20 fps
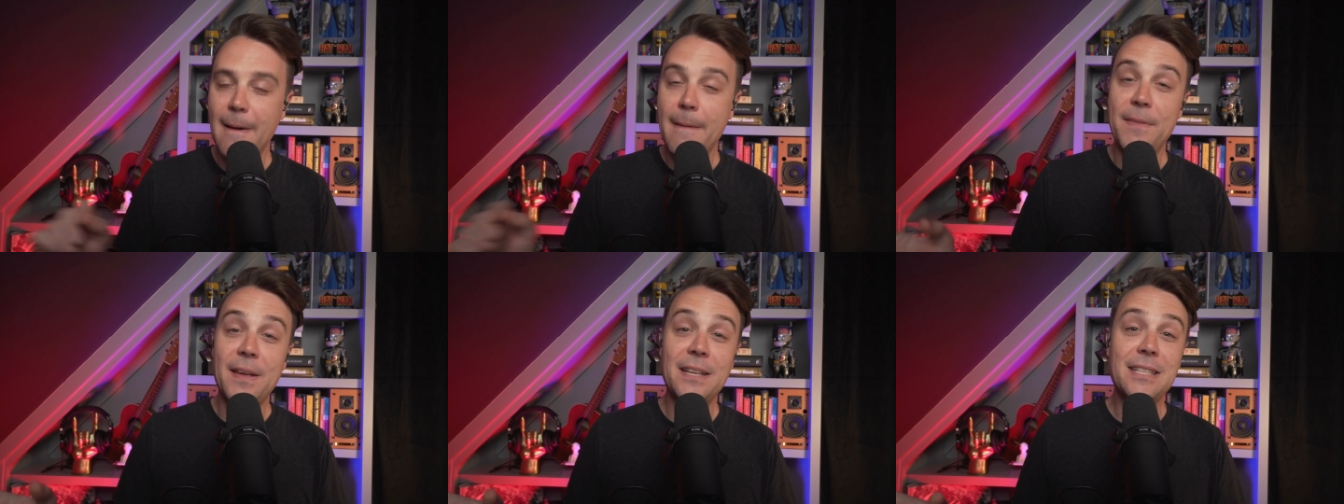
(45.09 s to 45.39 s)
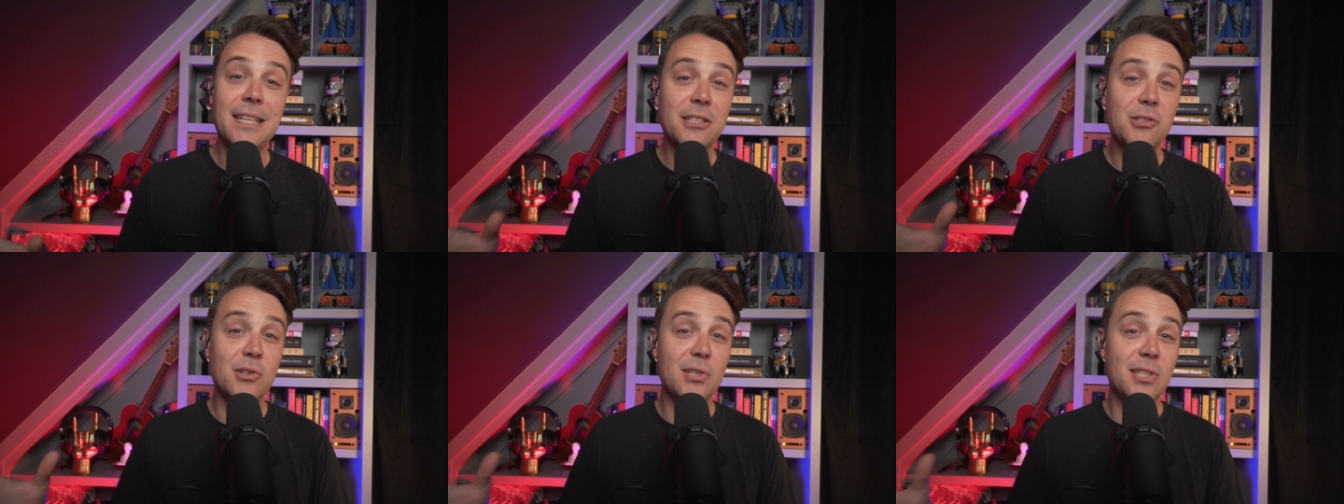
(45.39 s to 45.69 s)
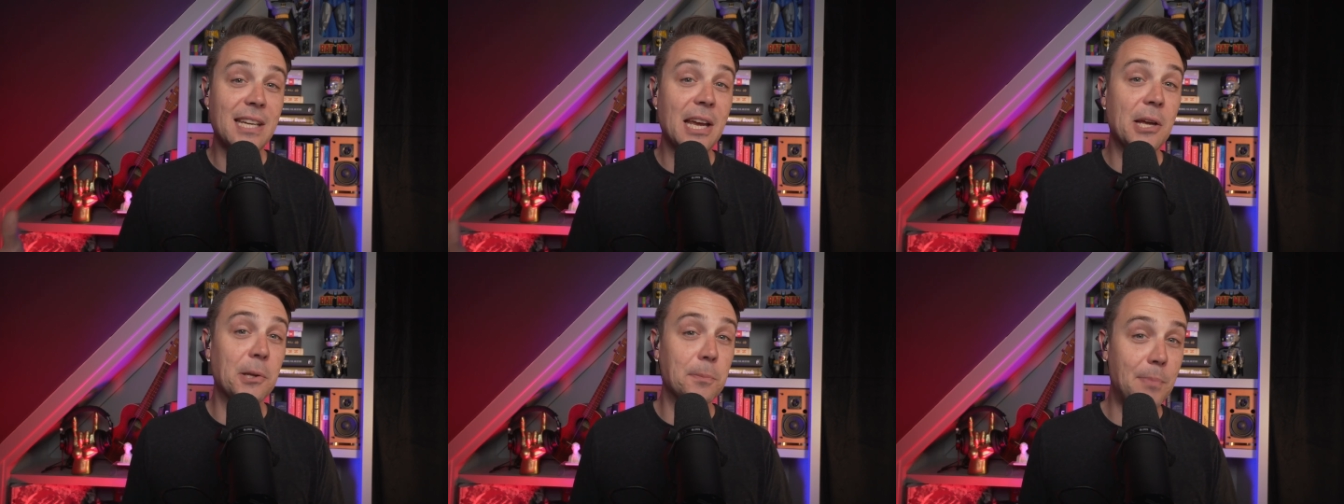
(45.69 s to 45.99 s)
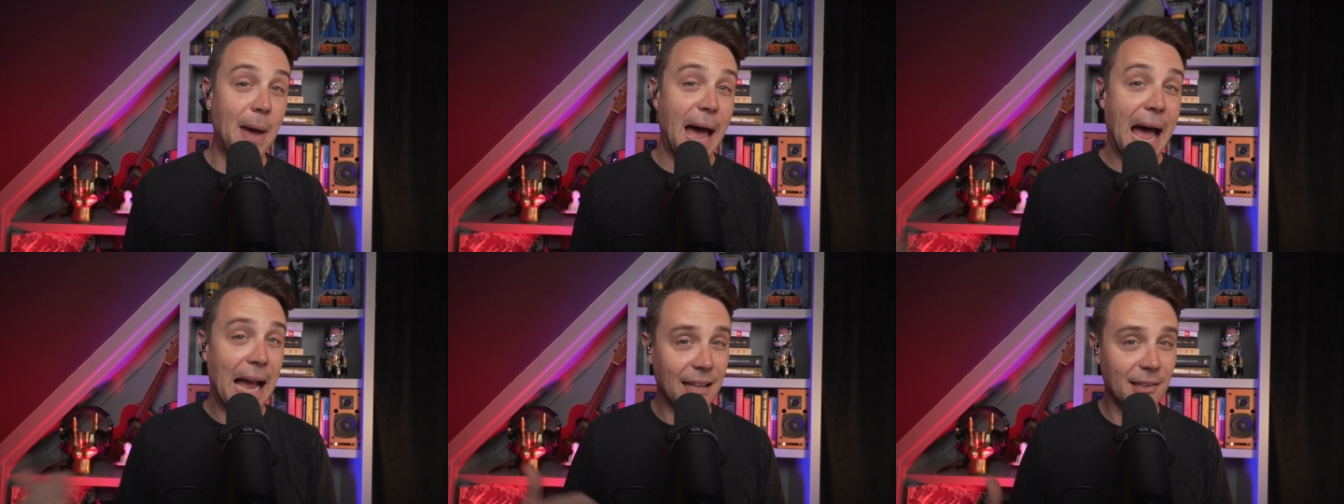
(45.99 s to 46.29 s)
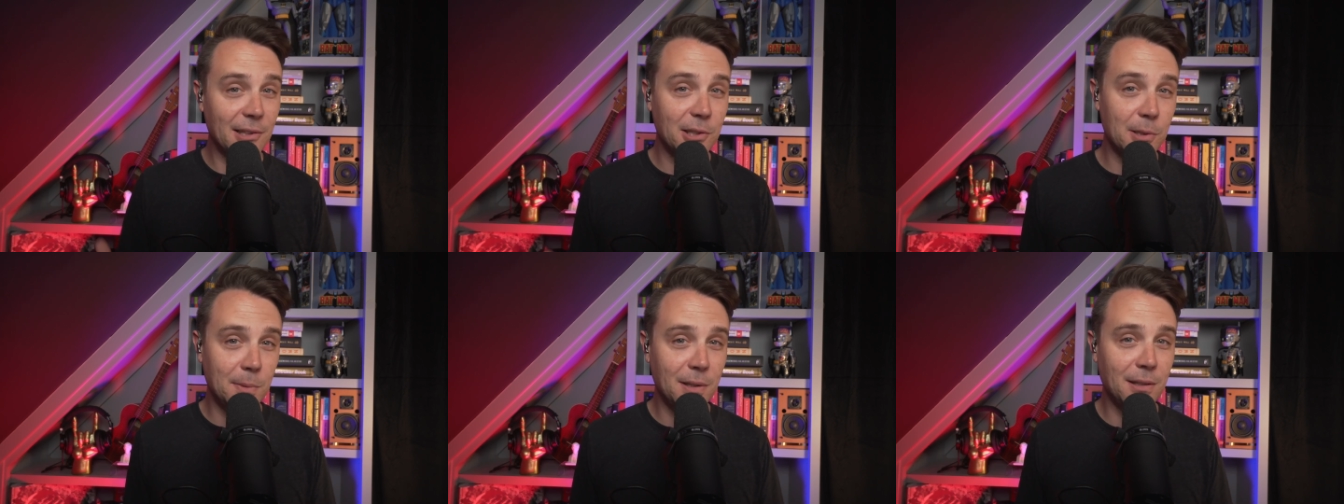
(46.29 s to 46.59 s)
That's actually scaled back a
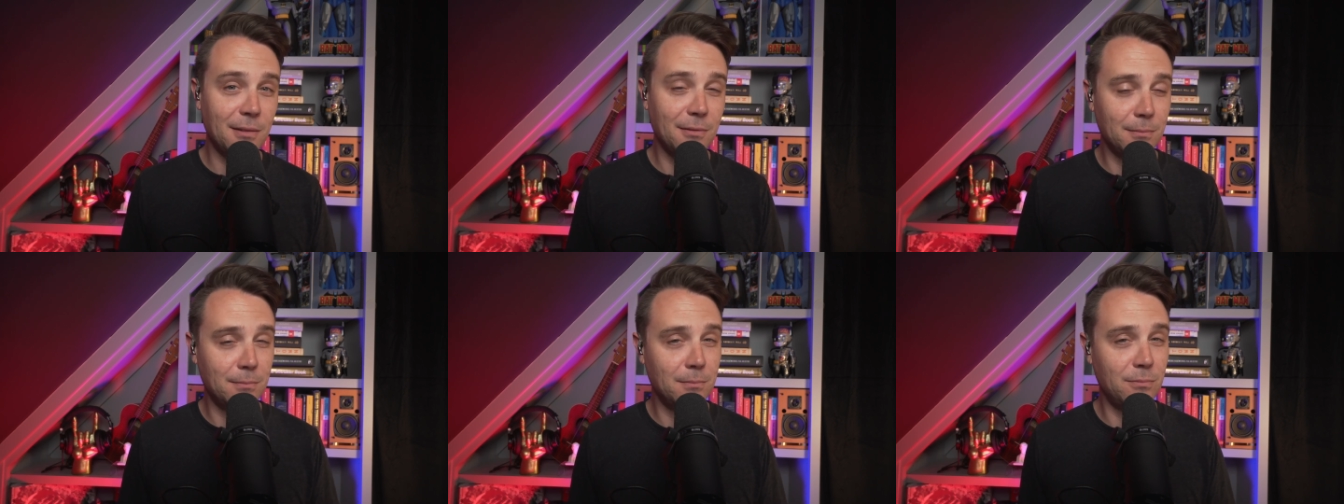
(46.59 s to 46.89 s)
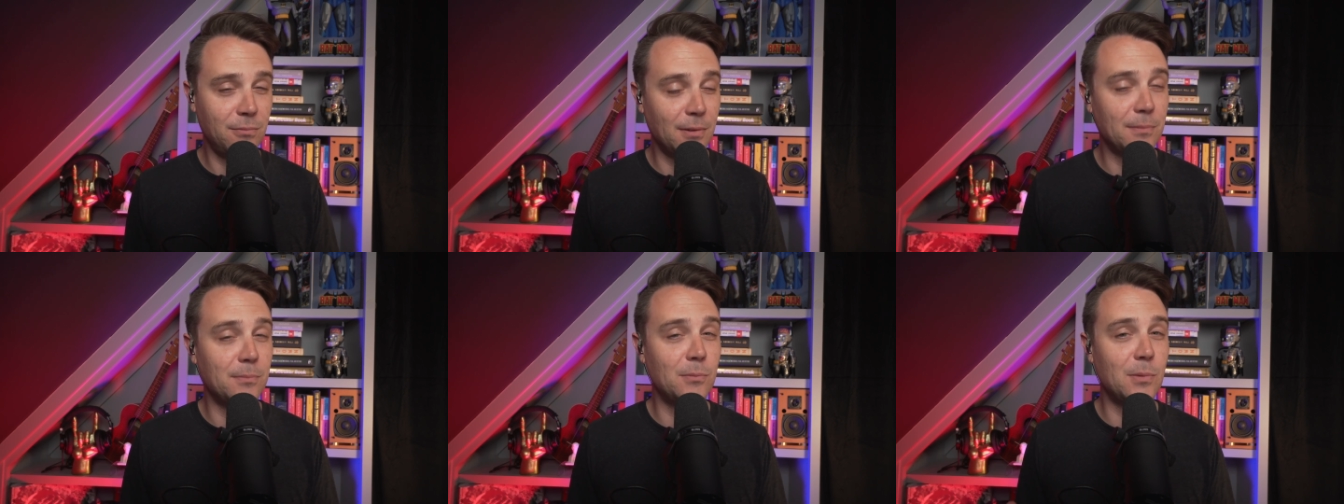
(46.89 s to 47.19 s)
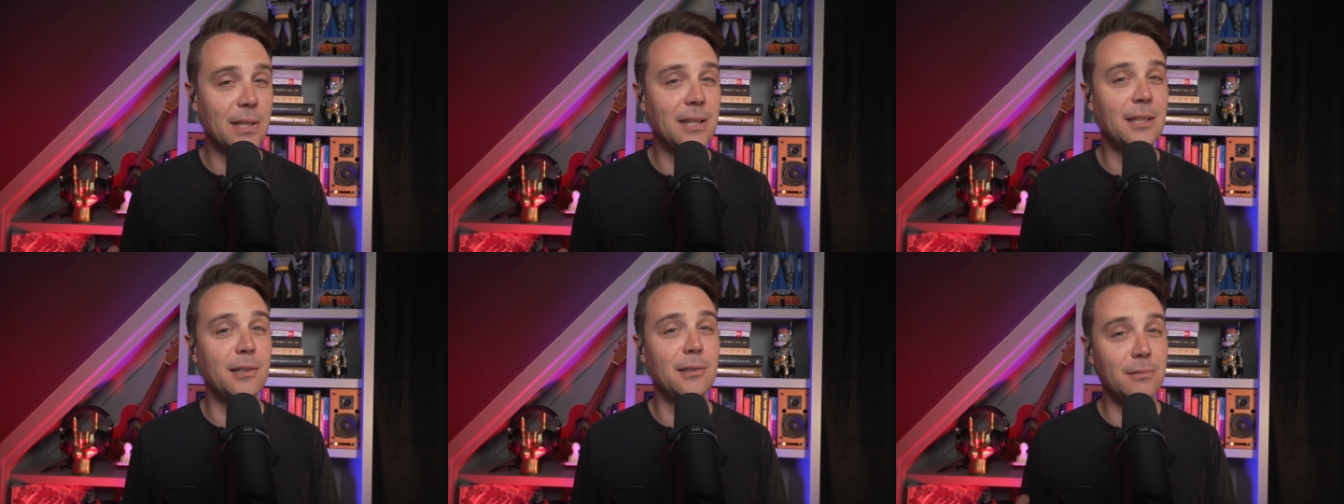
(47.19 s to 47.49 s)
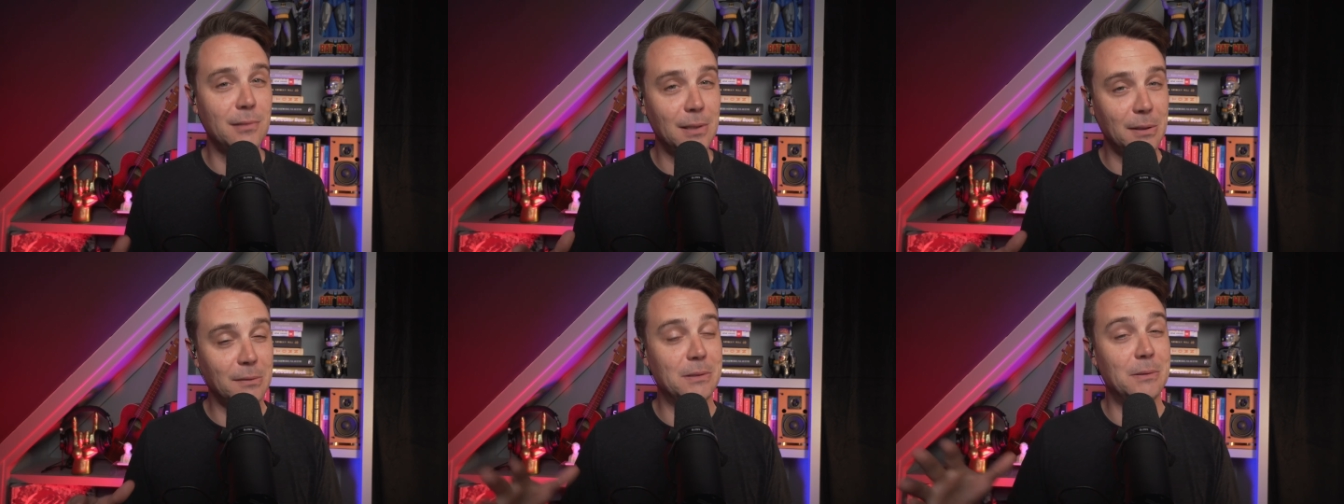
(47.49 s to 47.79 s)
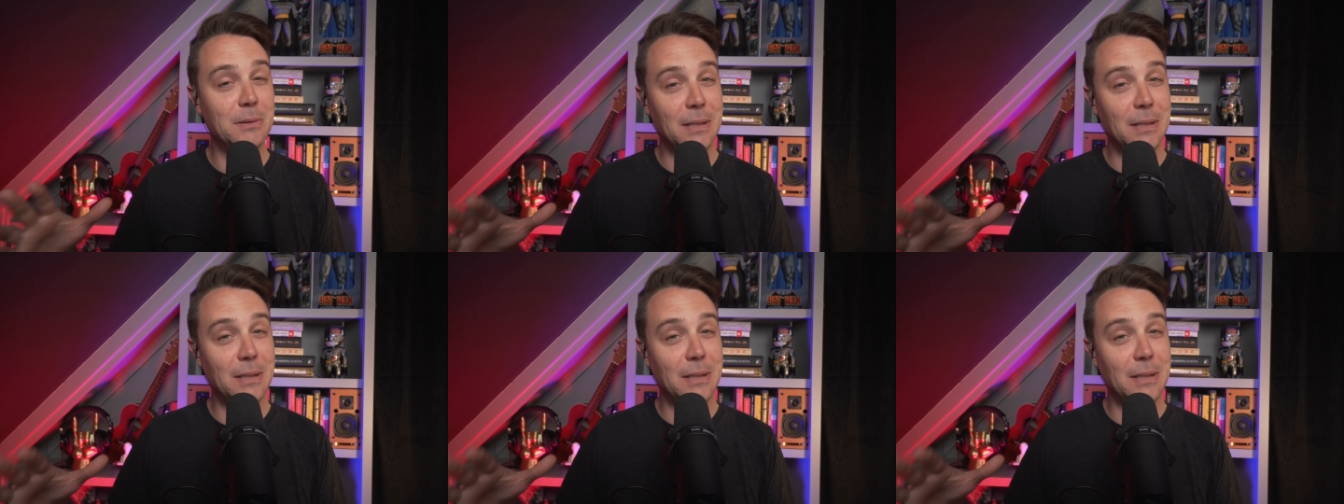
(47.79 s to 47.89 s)
little bit from what their uh,